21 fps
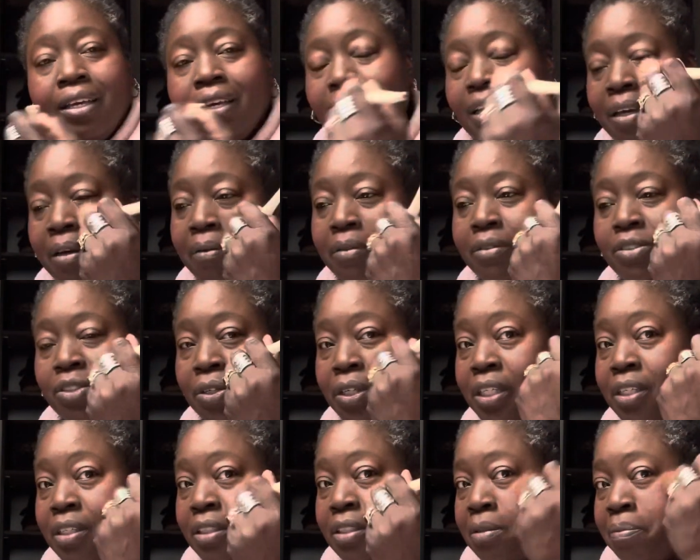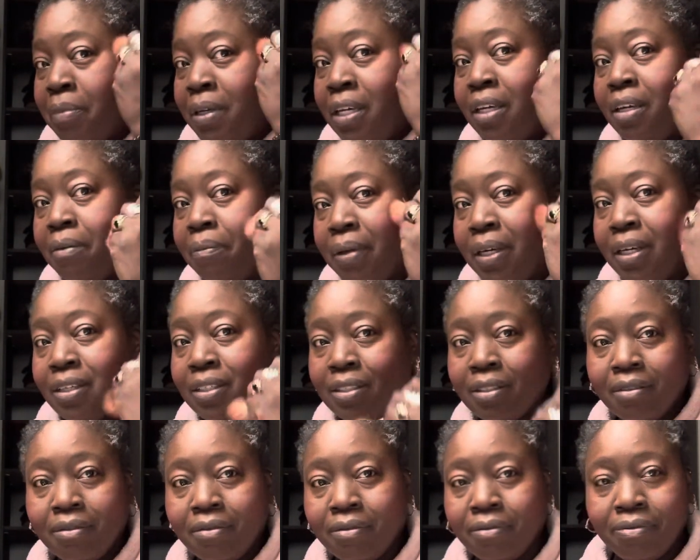It triggers me
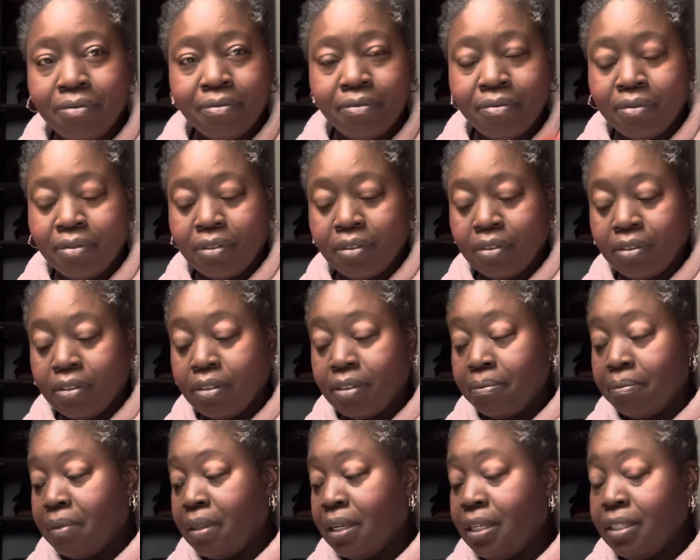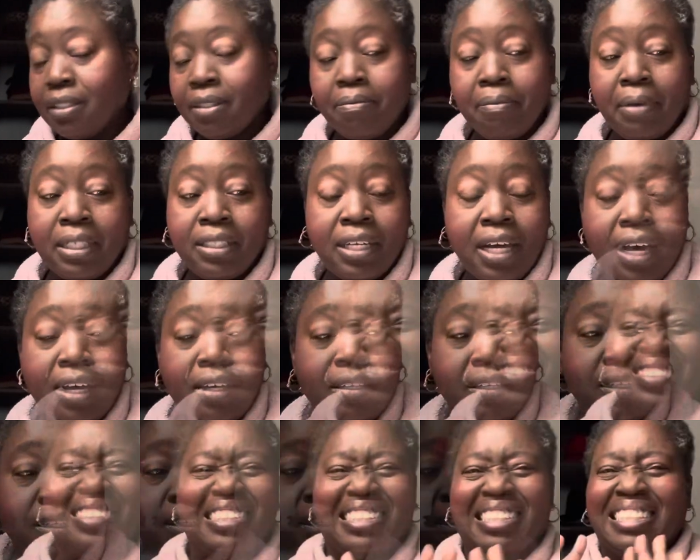because of some things in my
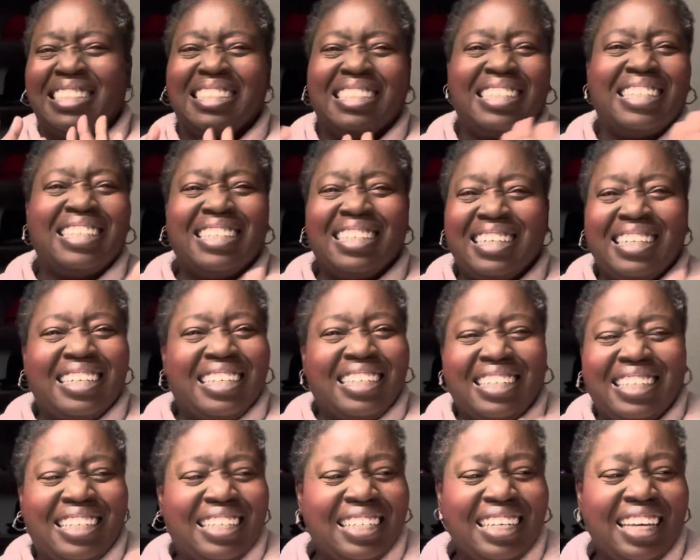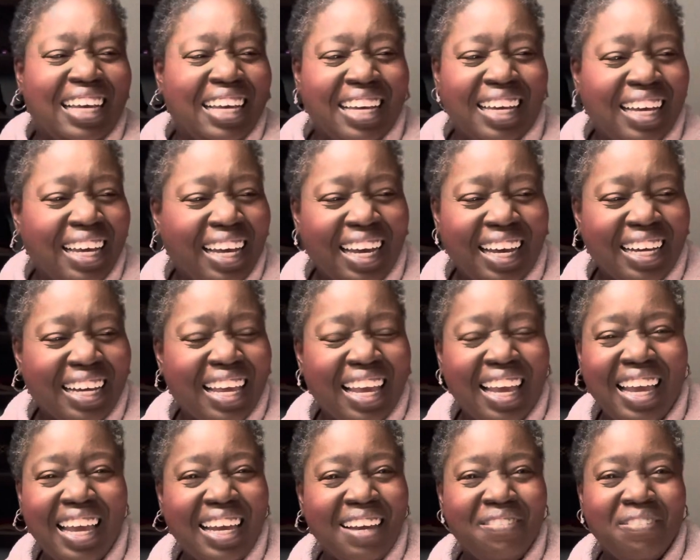childhood. Ugh, I
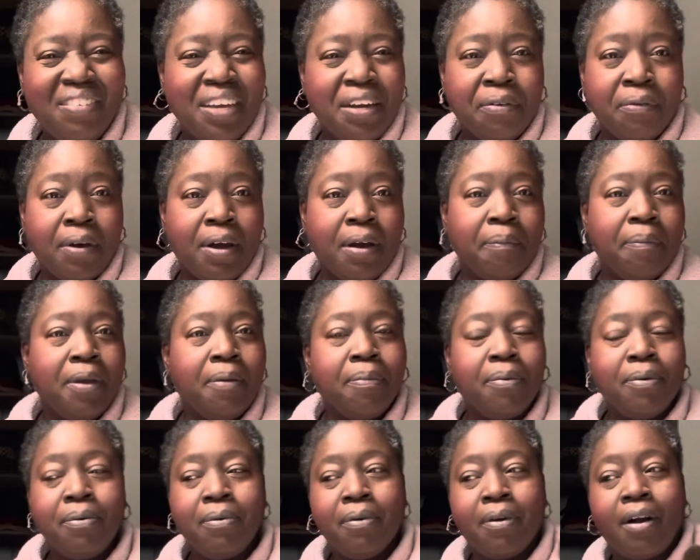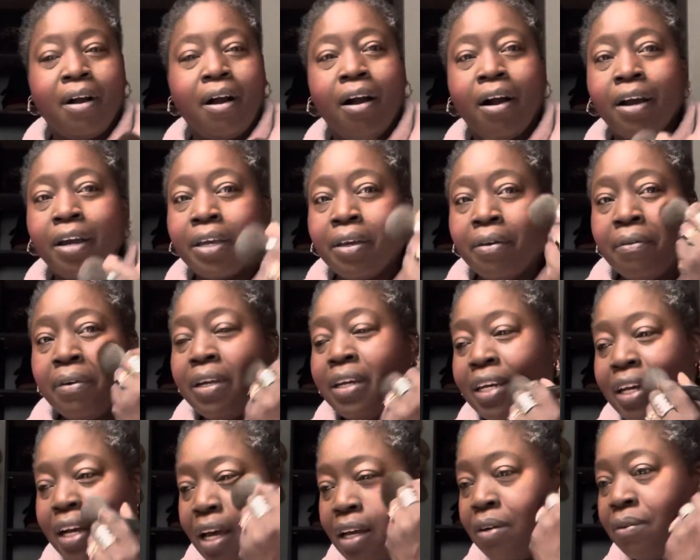can't be around people who are
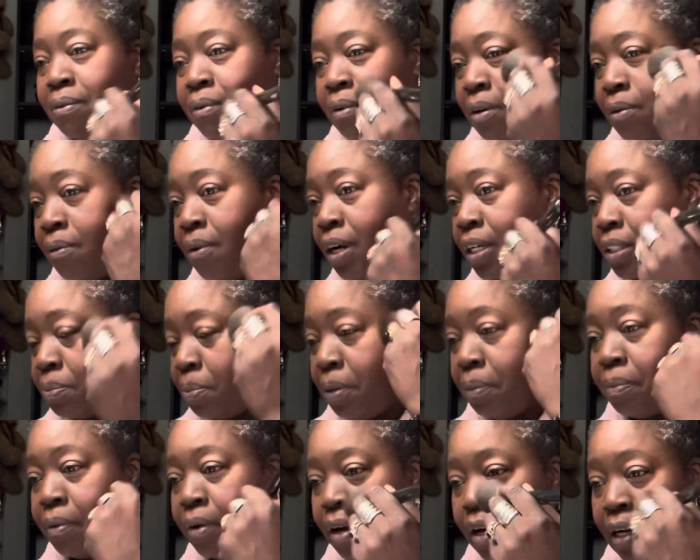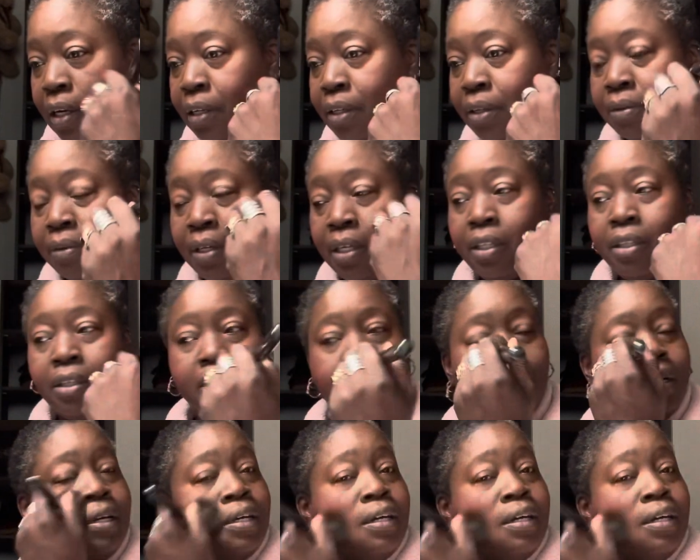arguing, and I don't want to watch people argue either.